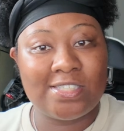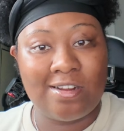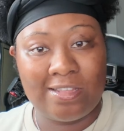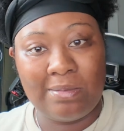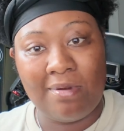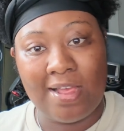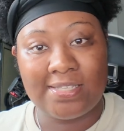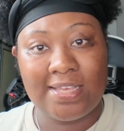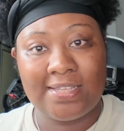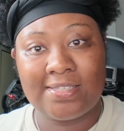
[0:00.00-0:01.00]
to start in the
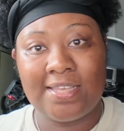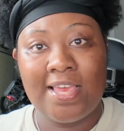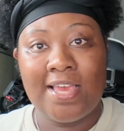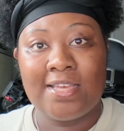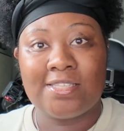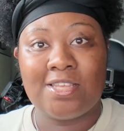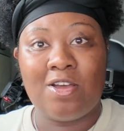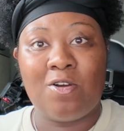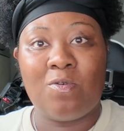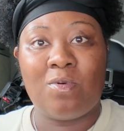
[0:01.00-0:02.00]
process.
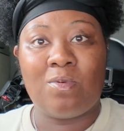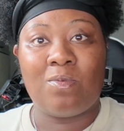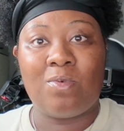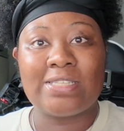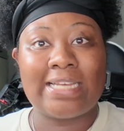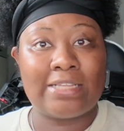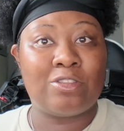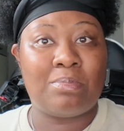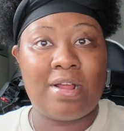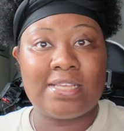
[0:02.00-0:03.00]
So once I got
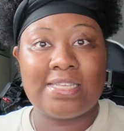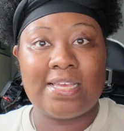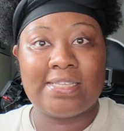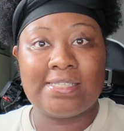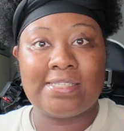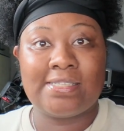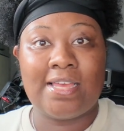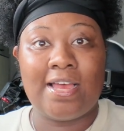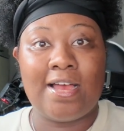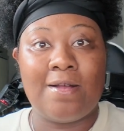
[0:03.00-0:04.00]
through the process,
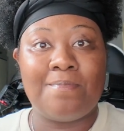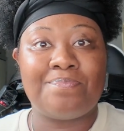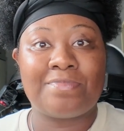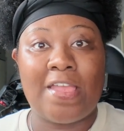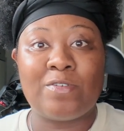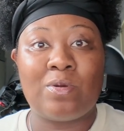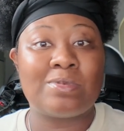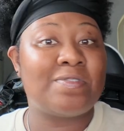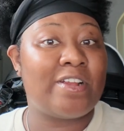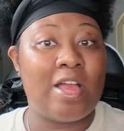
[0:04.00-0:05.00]
everyone
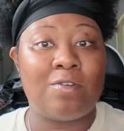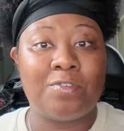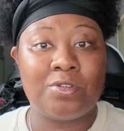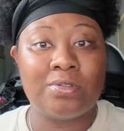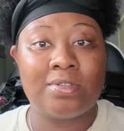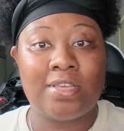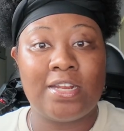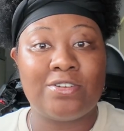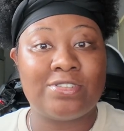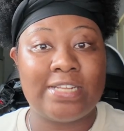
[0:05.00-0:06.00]
was very helpful
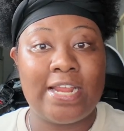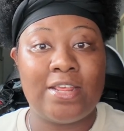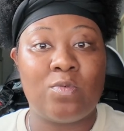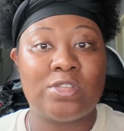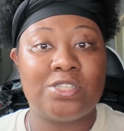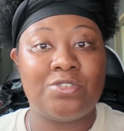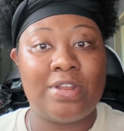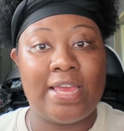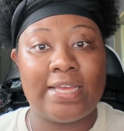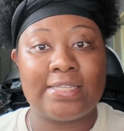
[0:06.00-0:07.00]
in understanding what to do
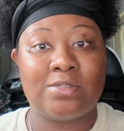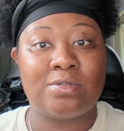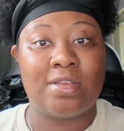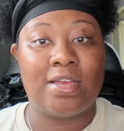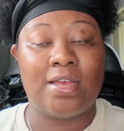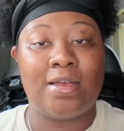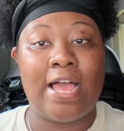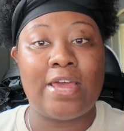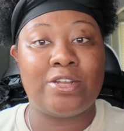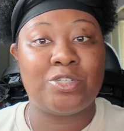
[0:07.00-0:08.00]
next,
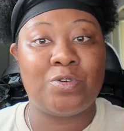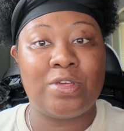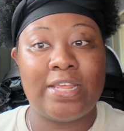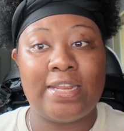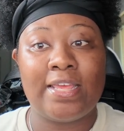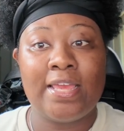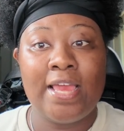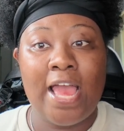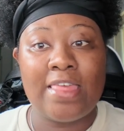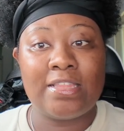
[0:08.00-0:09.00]
how to do it. And
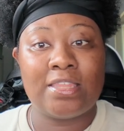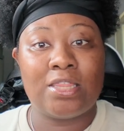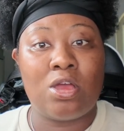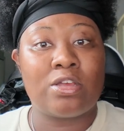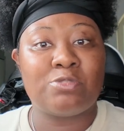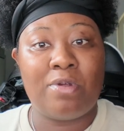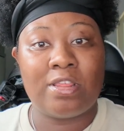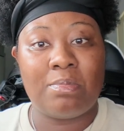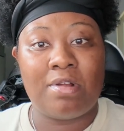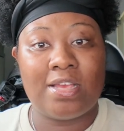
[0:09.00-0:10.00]
I think the longest part
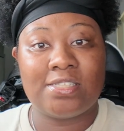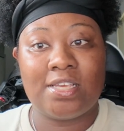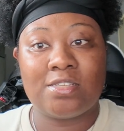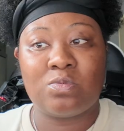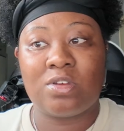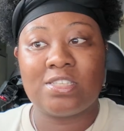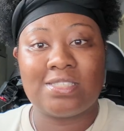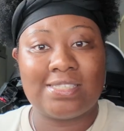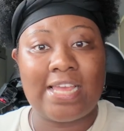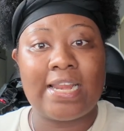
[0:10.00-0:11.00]
of the process was
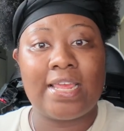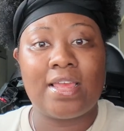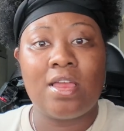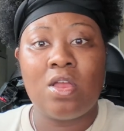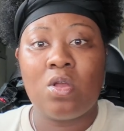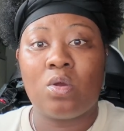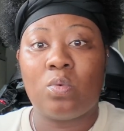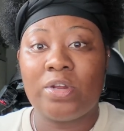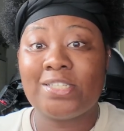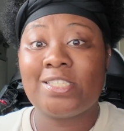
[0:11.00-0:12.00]
deciding
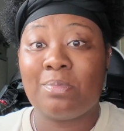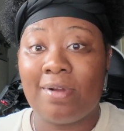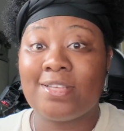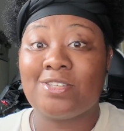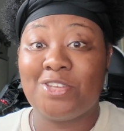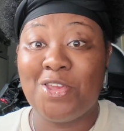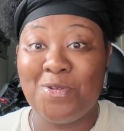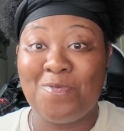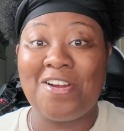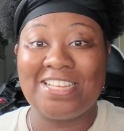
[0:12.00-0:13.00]
which suppressor
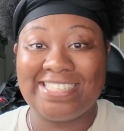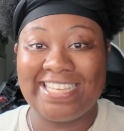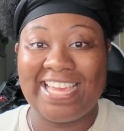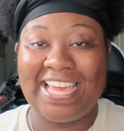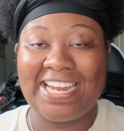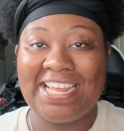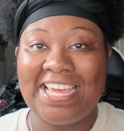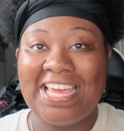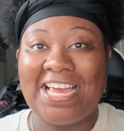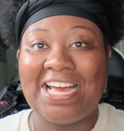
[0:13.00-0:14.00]
you wanted to get.
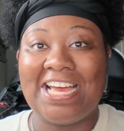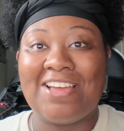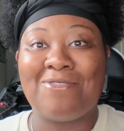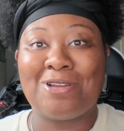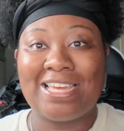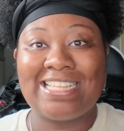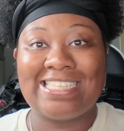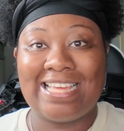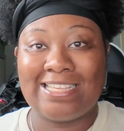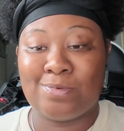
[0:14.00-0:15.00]
And we'll get
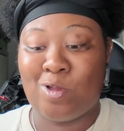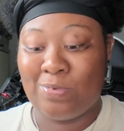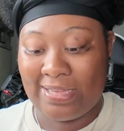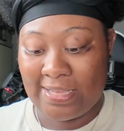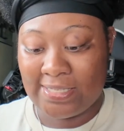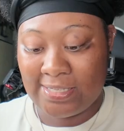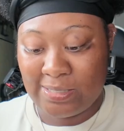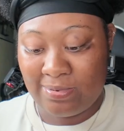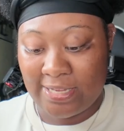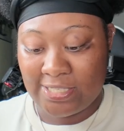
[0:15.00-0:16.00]
into that as well because this
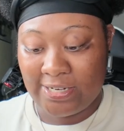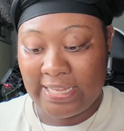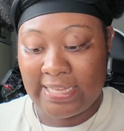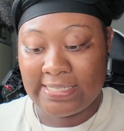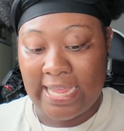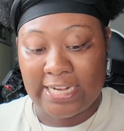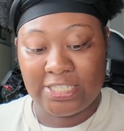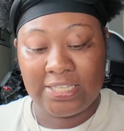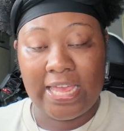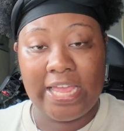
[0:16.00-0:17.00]
suppressor is
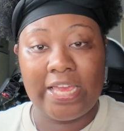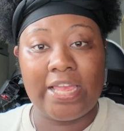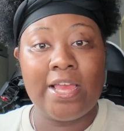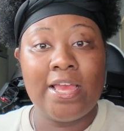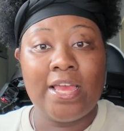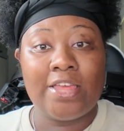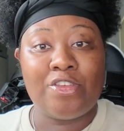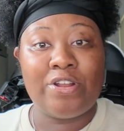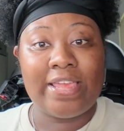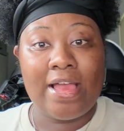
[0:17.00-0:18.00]
actually a
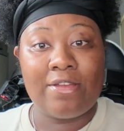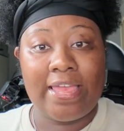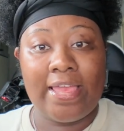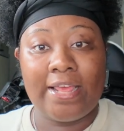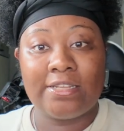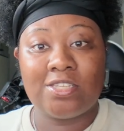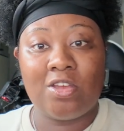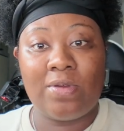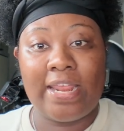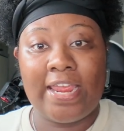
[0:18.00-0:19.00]
30 cal can,
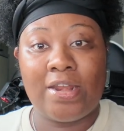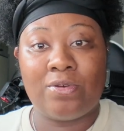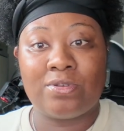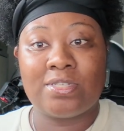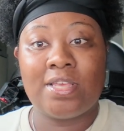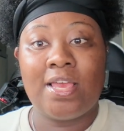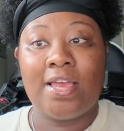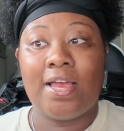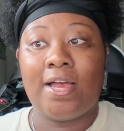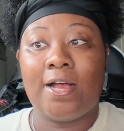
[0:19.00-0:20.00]
so it handles
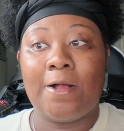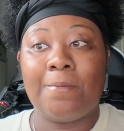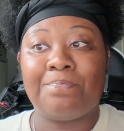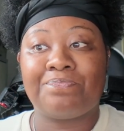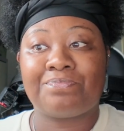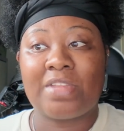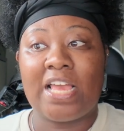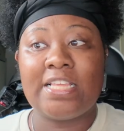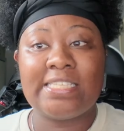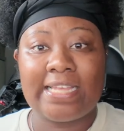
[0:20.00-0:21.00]

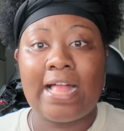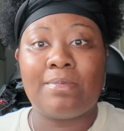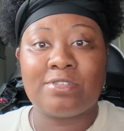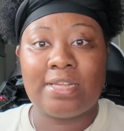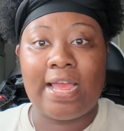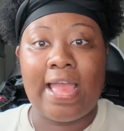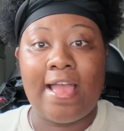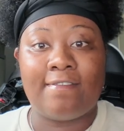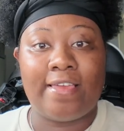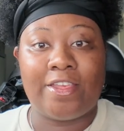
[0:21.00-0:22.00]
at least the calibers that I
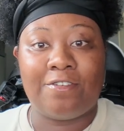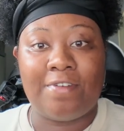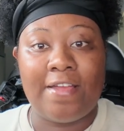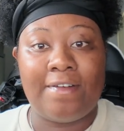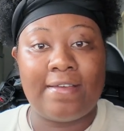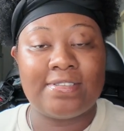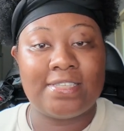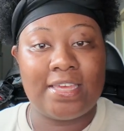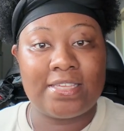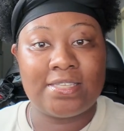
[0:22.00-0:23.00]
have, like your
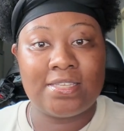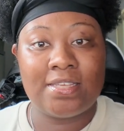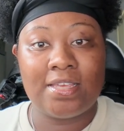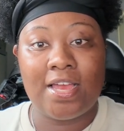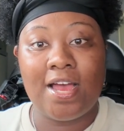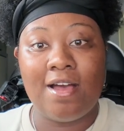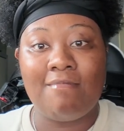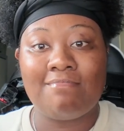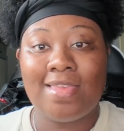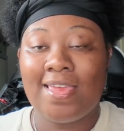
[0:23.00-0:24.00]

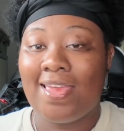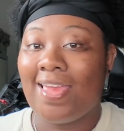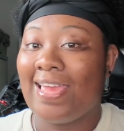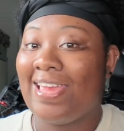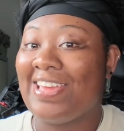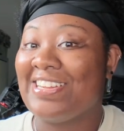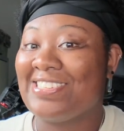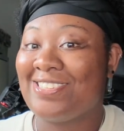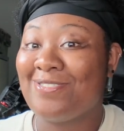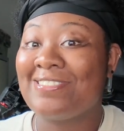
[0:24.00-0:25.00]
5.56,
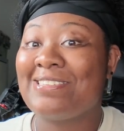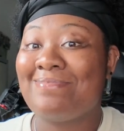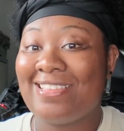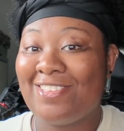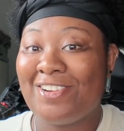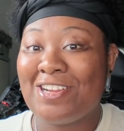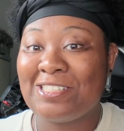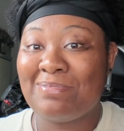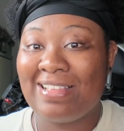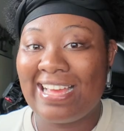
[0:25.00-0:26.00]
and soon to be
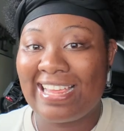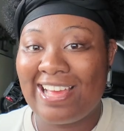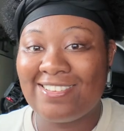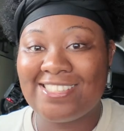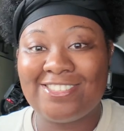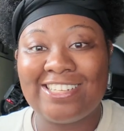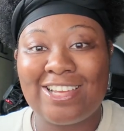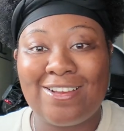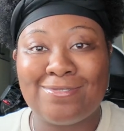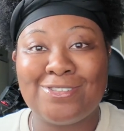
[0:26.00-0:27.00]
300 blackout, soon to
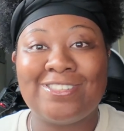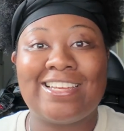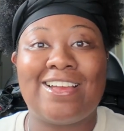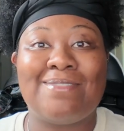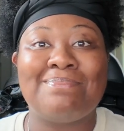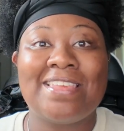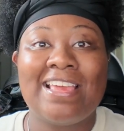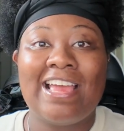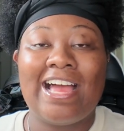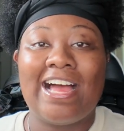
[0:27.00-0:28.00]
come,
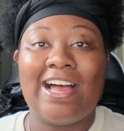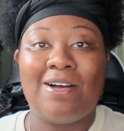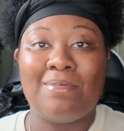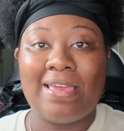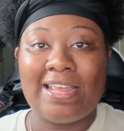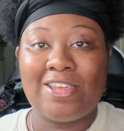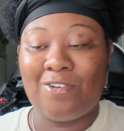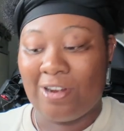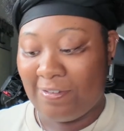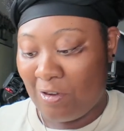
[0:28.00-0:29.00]
and
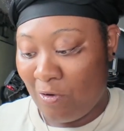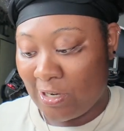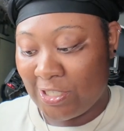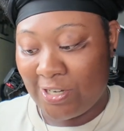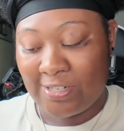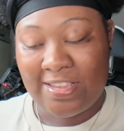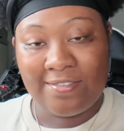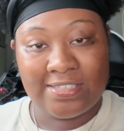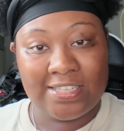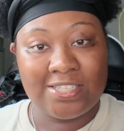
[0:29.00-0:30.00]
of course, your
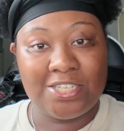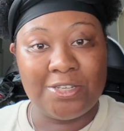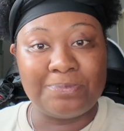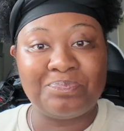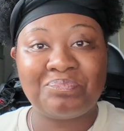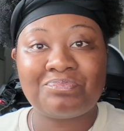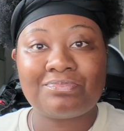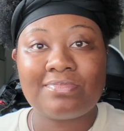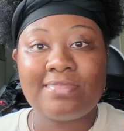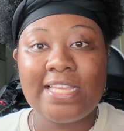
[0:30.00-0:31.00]
7.62.
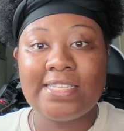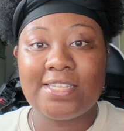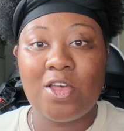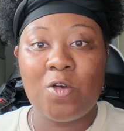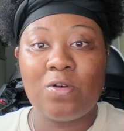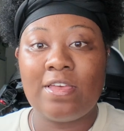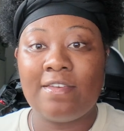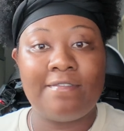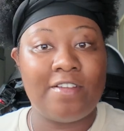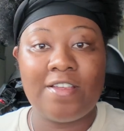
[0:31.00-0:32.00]
So
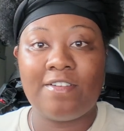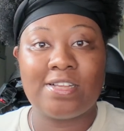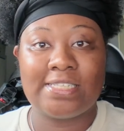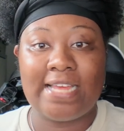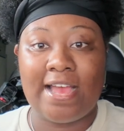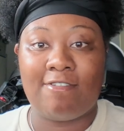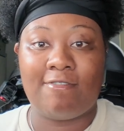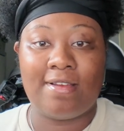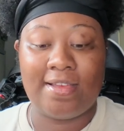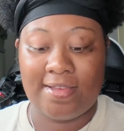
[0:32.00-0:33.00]
very
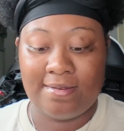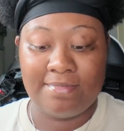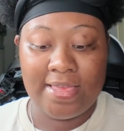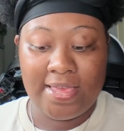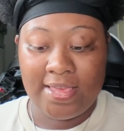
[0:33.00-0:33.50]
versatile